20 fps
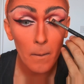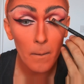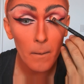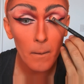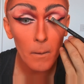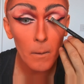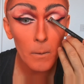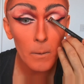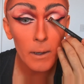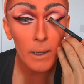
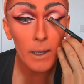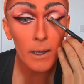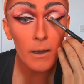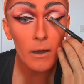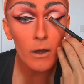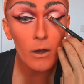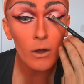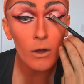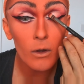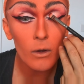oh yeah,
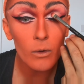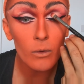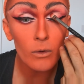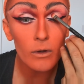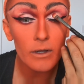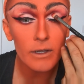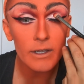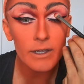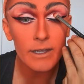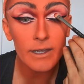oh
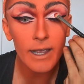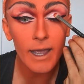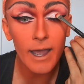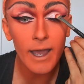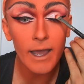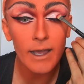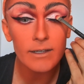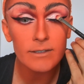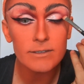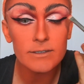
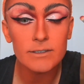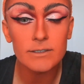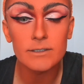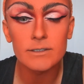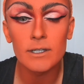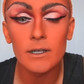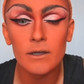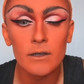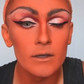yes.